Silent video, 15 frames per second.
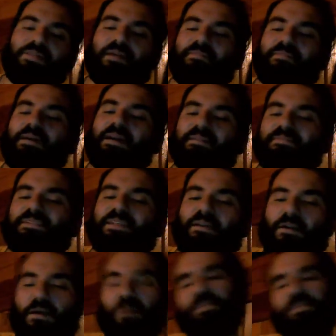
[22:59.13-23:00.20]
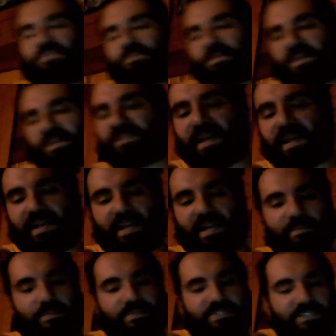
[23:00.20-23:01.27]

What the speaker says: I've kind of said all of this without saying it, but